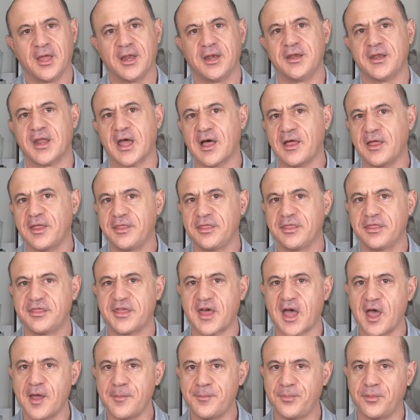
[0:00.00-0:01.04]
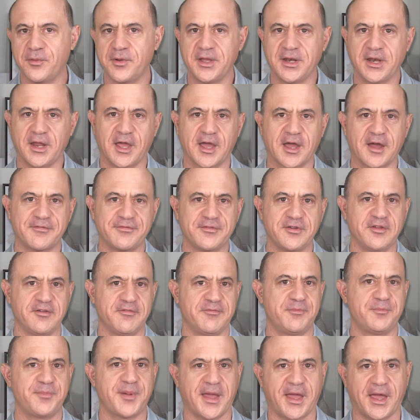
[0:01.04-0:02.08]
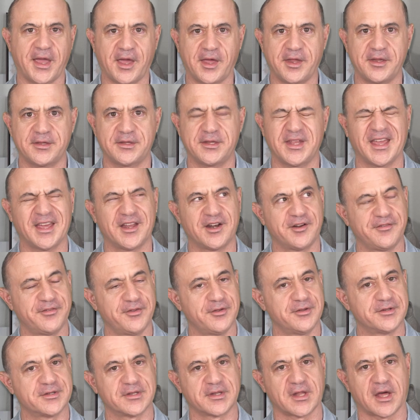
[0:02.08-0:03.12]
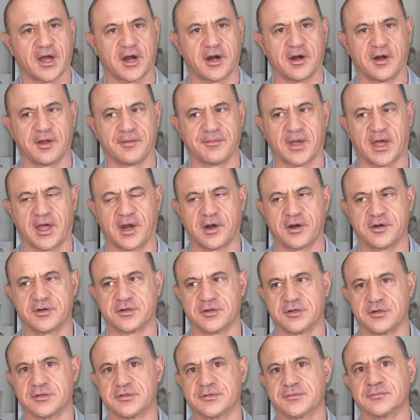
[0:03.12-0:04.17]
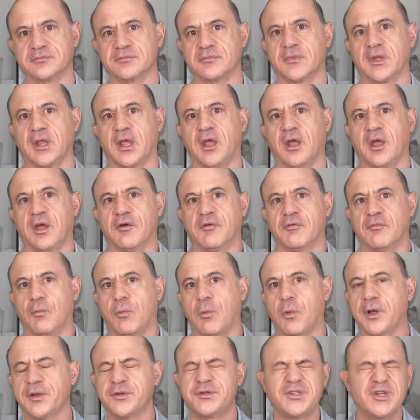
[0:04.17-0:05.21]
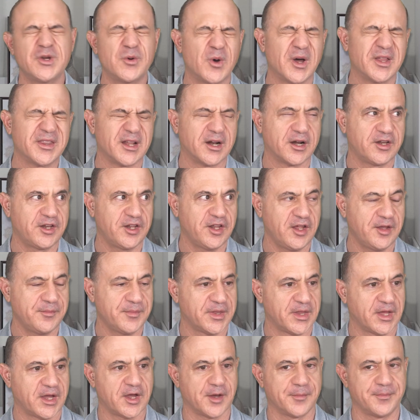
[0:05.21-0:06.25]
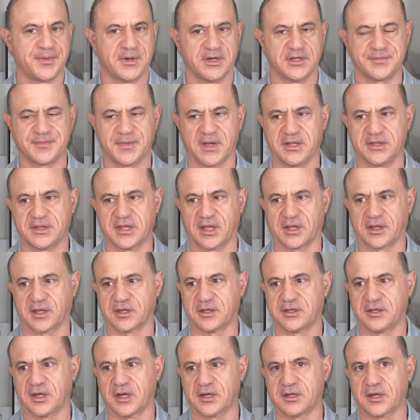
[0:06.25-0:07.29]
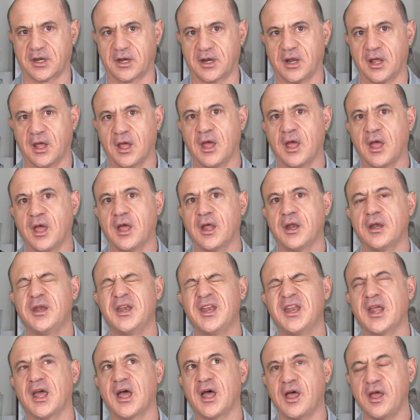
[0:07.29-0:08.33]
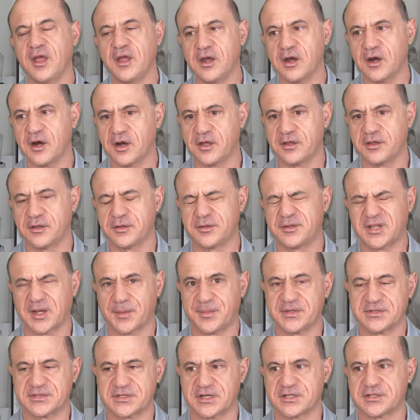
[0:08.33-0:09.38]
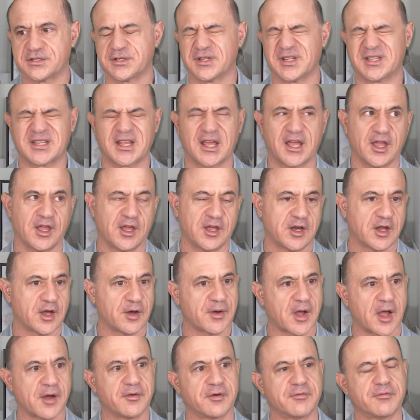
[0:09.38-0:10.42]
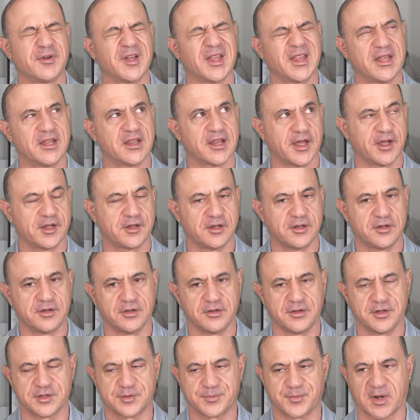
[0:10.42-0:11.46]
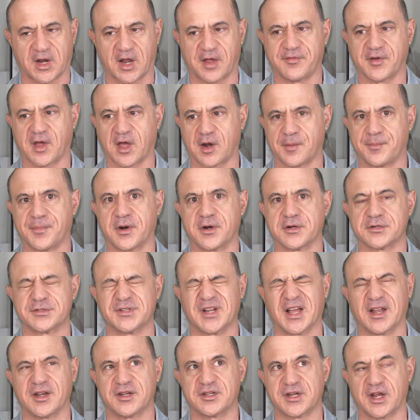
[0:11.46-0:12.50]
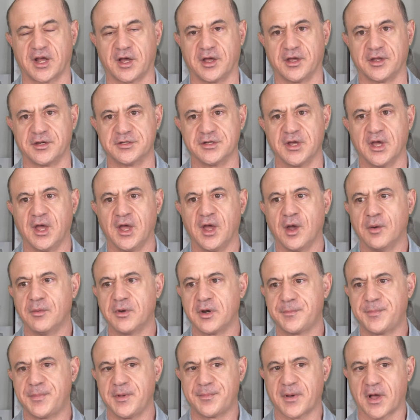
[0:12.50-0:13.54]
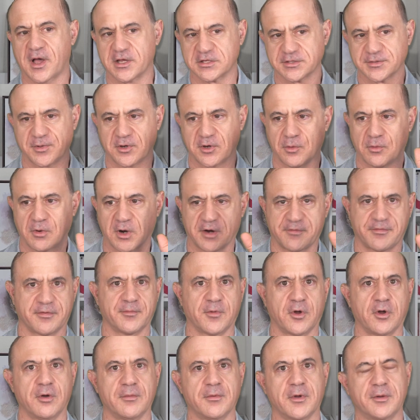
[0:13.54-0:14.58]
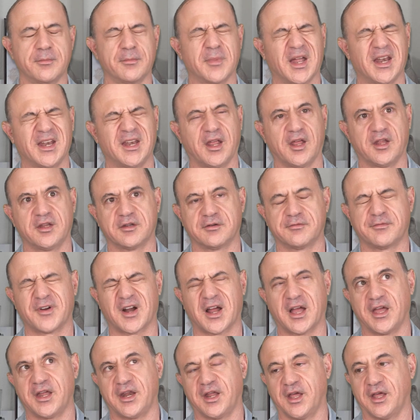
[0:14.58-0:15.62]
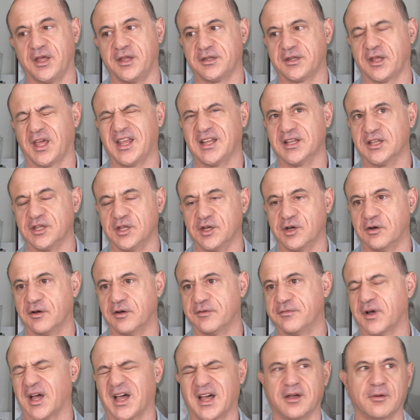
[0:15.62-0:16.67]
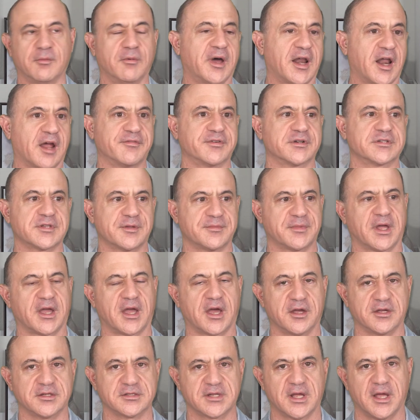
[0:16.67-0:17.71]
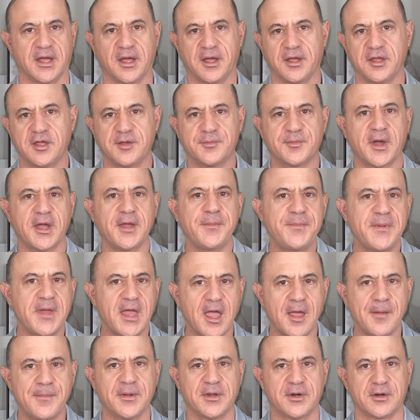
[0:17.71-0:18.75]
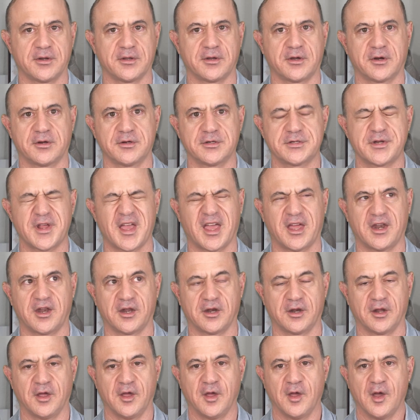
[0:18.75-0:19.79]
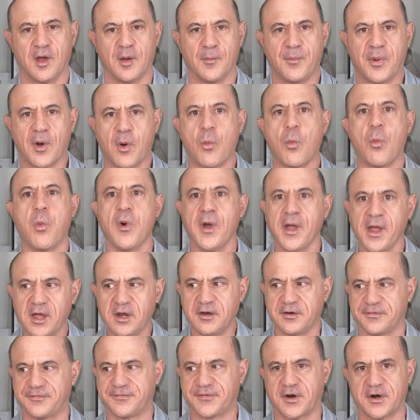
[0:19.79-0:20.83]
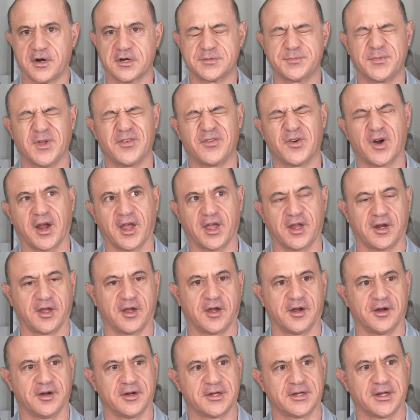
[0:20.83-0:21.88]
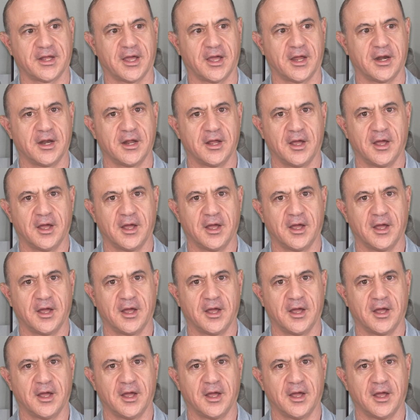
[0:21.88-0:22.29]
Now, at that point, after you've passed the interviews and the hiring managers, once you're on their team and the company's made that decision, now you're in the position to say, you know, I would really like to do this, but I've got a personal challenge. Would it be possible to work from home on Mondays and Fridays in lieu of uh, whatever, something else? You might be able to negotiate it, but win first before you negotiate.